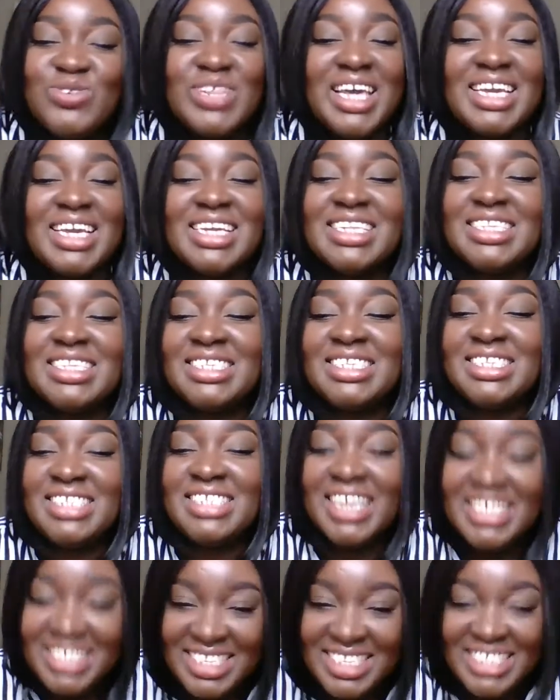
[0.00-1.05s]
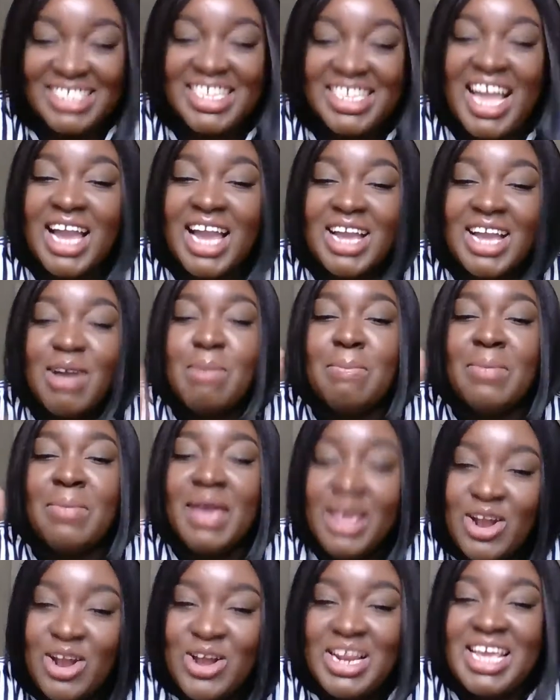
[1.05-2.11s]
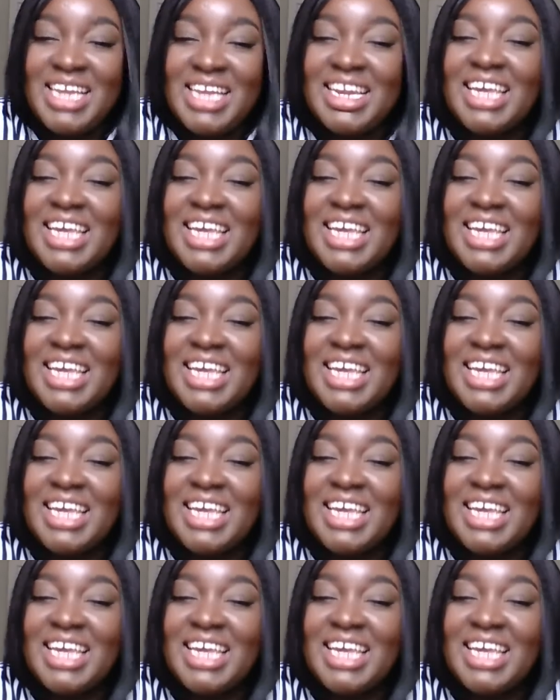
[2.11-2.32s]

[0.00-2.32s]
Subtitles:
That consistency, I could bet on it.